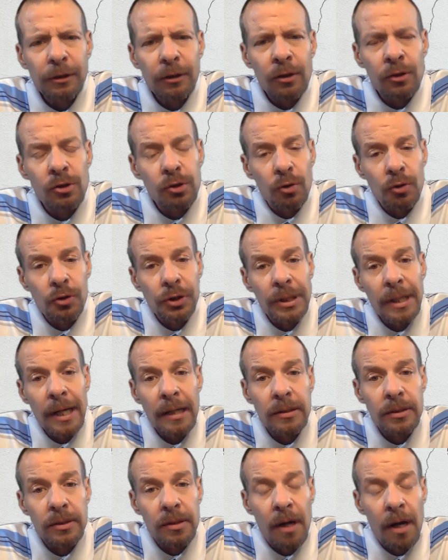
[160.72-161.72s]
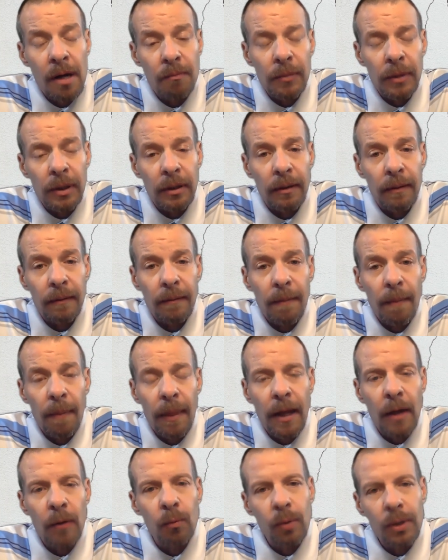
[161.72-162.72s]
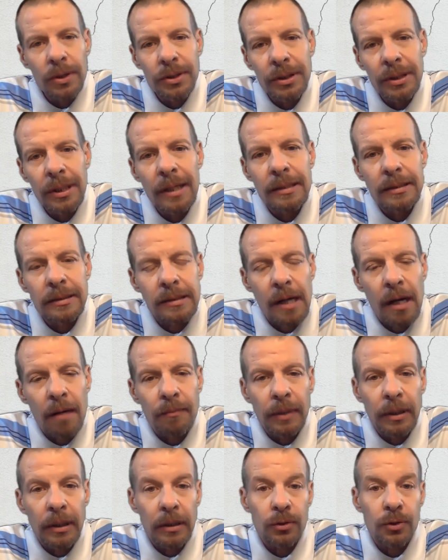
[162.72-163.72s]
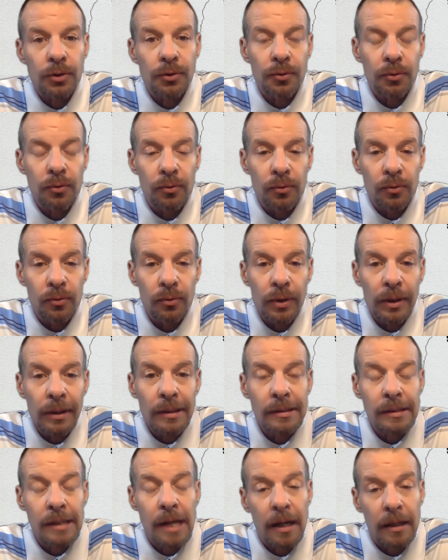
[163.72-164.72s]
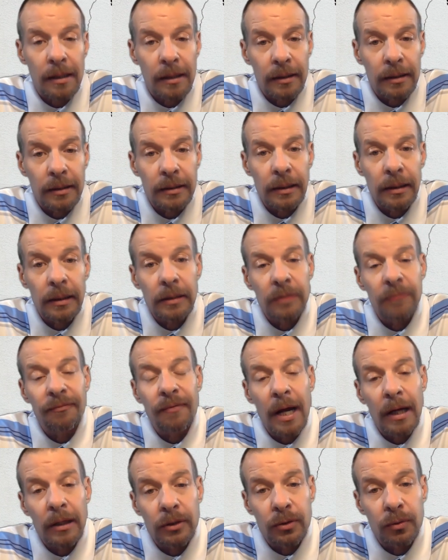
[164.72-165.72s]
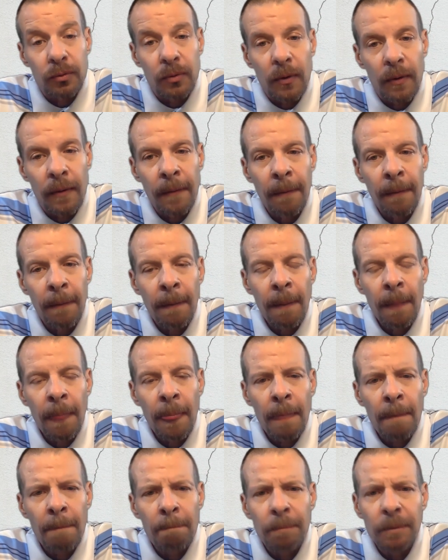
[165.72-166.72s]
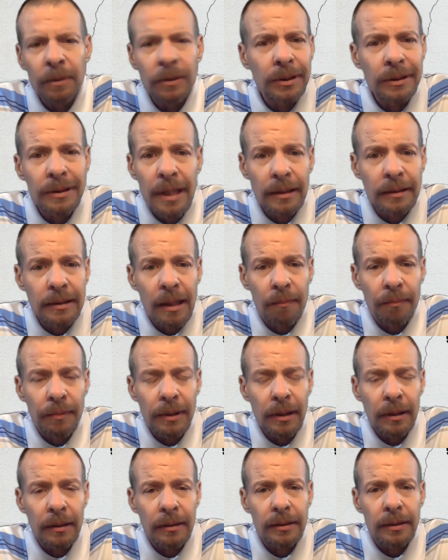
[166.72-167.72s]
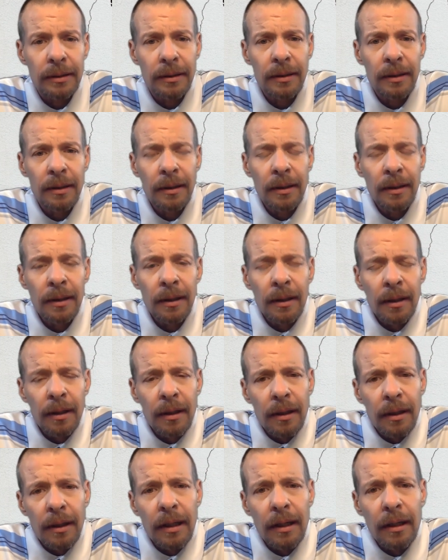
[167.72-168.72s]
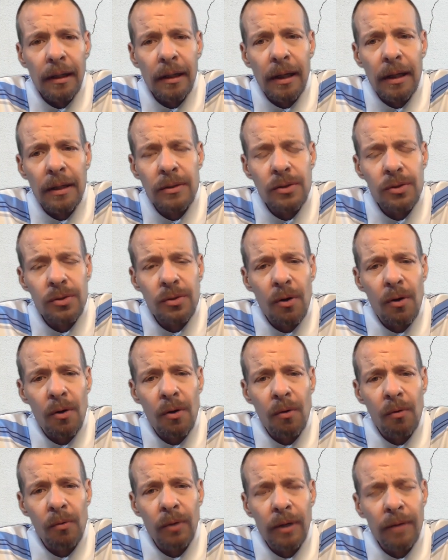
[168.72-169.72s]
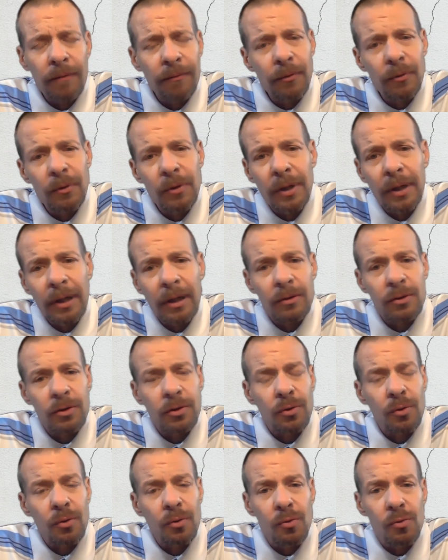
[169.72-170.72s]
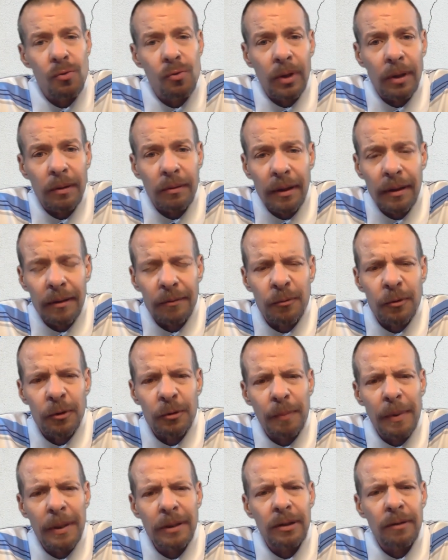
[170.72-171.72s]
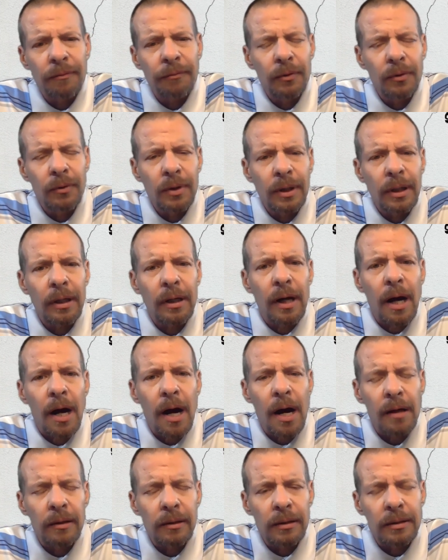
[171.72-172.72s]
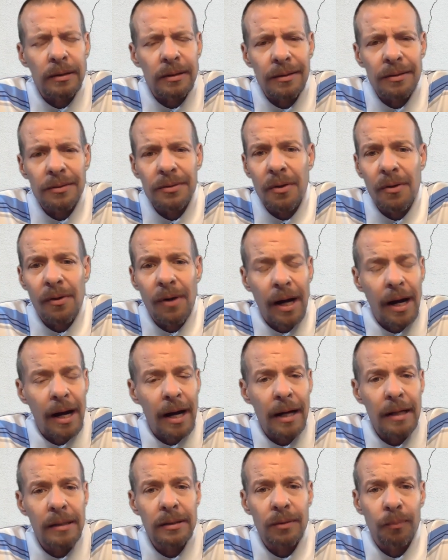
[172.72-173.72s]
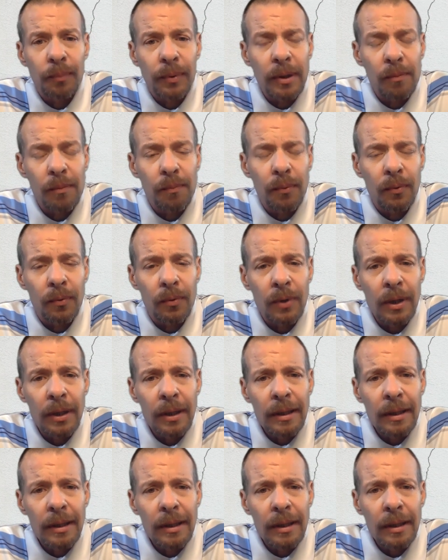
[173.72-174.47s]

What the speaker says: so she has taught me. And what she has taught me is true. It is honest. It is factual. But she's not Japanese. And so if you look in school, especially if you look in college, there's all kinds of people